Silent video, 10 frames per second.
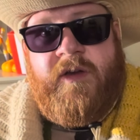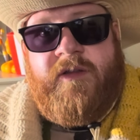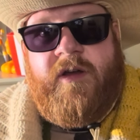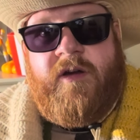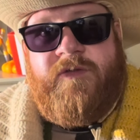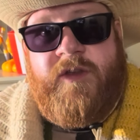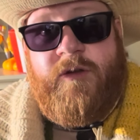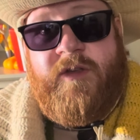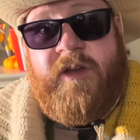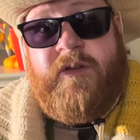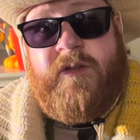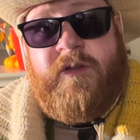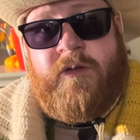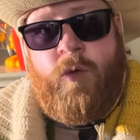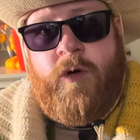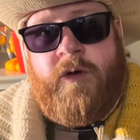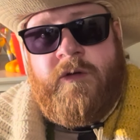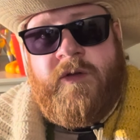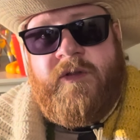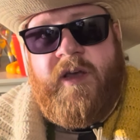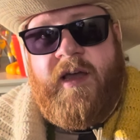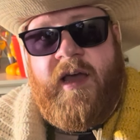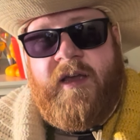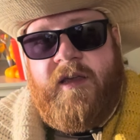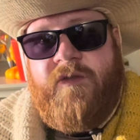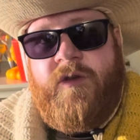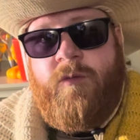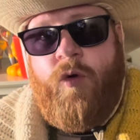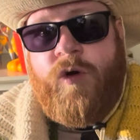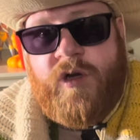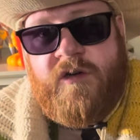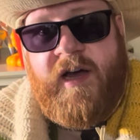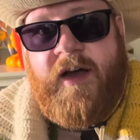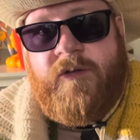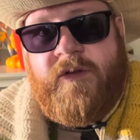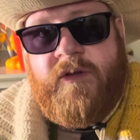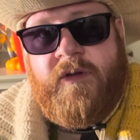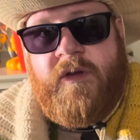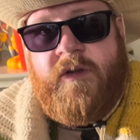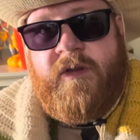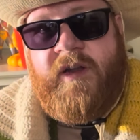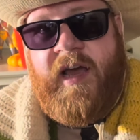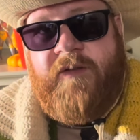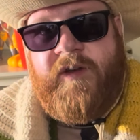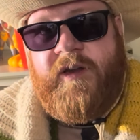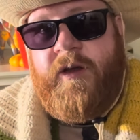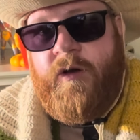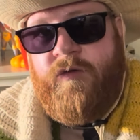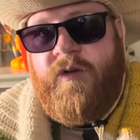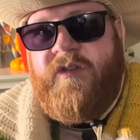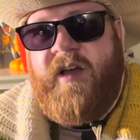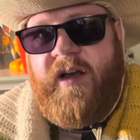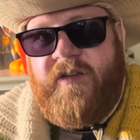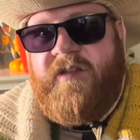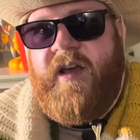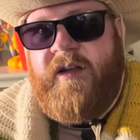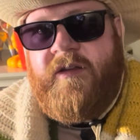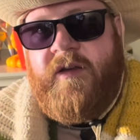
There are a few things in this world that give you more clout than having an oversized set